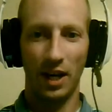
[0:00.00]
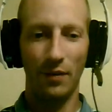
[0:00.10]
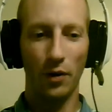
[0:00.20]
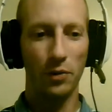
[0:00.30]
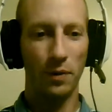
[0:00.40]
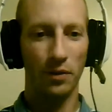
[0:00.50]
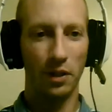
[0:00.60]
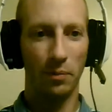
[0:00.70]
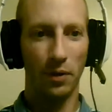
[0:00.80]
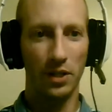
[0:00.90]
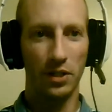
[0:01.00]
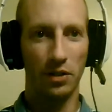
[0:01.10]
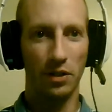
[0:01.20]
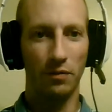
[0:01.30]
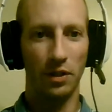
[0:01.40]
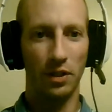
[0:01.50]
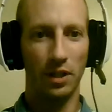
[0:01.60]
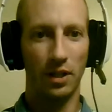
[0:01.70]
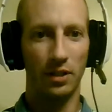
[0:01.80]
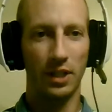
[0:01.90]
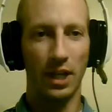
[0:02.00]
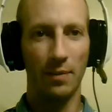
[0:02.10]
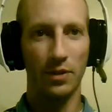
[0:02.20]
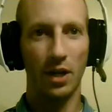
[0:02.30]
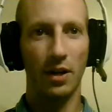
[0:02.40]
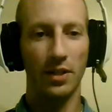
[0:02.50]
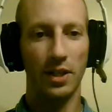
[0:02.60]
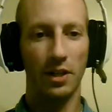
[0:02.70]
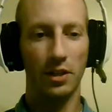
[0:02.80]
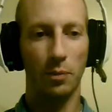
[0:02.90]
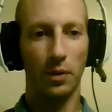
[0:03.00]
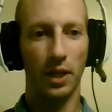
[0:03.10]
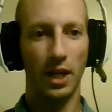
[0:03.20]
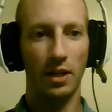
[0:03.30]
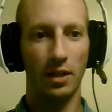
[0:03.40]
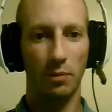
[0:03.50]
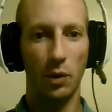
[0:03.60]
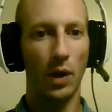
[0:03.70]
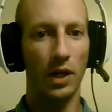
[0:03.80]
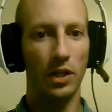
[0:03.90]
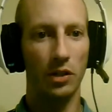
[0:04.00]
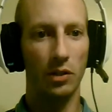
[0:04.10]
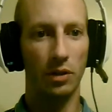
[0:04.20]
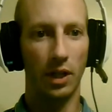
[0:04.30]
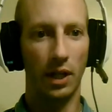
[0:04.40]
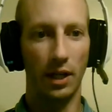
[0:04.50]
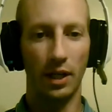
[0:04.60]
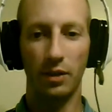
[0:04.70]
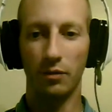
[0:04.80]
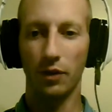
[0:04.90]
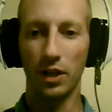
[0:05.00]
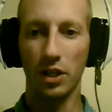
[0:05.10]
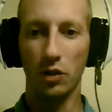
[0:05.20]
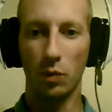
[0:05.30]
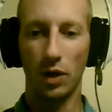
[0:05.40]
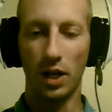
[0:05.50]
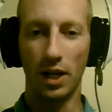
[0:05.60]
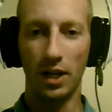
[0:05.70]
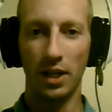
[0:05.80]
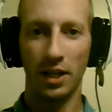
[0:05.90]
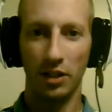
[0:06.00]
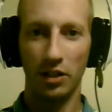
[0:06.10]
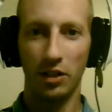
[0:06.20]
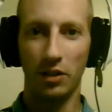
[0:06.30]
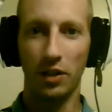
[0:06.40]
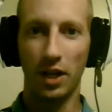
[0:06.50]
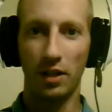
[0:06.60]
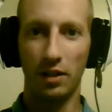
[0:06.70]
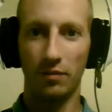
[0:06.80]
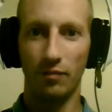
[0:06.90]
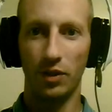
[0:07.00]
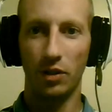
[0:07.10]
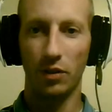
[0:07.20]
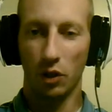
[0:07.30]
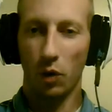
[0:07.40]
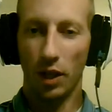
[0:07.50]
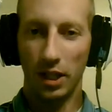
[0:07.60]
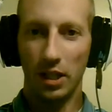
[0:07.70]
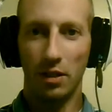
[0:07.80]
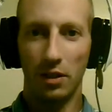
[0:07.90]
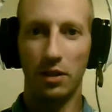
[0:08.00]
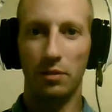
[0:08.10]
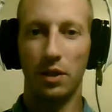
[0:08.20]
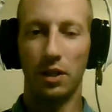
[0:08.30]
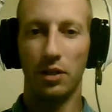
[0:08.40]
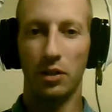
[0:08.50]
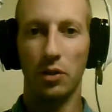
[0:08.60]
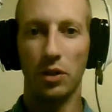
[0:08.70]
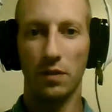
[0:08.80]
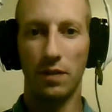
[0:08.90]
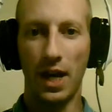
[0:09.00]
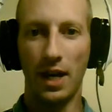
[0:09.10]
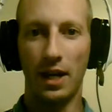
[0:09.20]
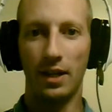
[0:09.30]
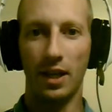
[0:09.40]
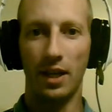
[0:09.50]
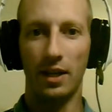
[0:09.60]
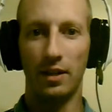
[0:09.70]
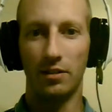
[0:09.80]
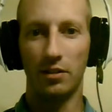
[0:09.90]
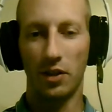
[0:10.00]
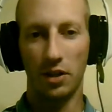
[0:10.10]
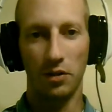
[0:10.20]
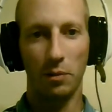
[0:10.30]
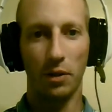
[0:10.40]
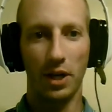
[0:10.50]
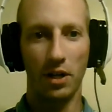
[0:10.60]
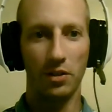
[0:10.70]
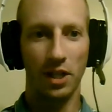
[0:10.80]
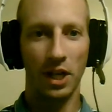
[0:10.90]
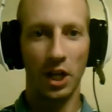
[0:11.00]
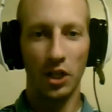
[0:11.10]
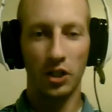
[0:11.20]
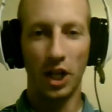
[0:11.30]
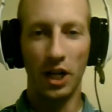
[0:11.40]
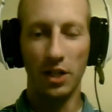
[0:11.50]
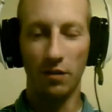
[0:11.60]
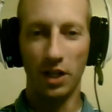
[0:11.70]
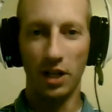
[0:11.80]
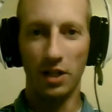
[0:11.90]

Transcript: I've always been really impressed, the times that RSL has played BYU in friendlies and whatnot, the quality that the Cougars have had, and I know the players change every year